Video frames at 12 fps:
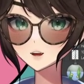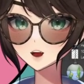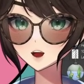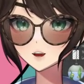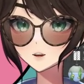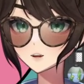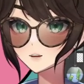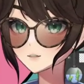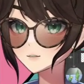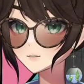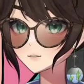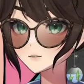Maybe there's
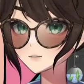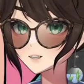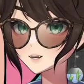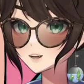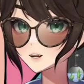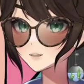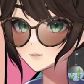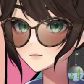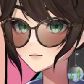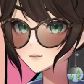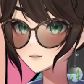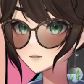a setting in the
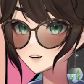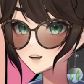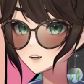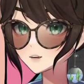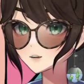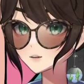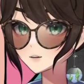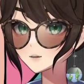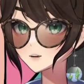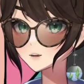fill bucket you can